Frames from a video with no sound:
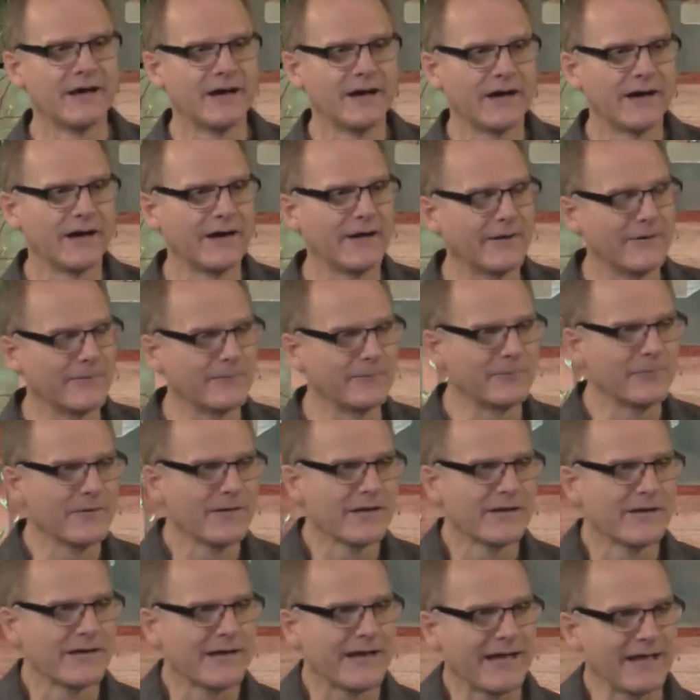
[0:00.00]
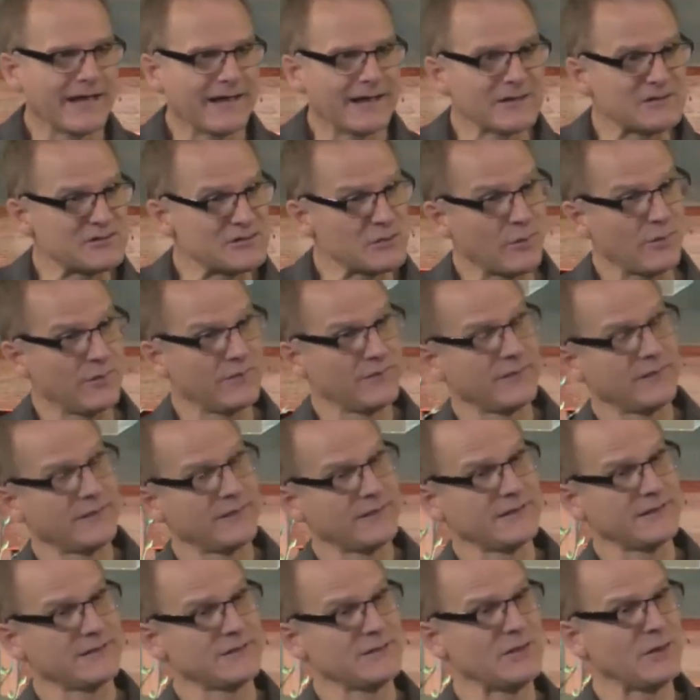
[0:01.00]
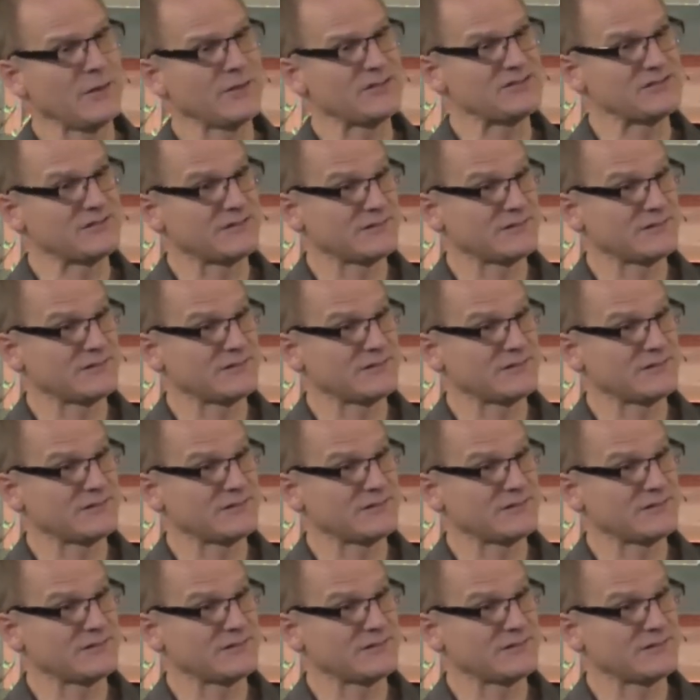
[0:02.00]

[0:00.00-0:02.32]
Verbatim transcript: Um, and, and, so you know,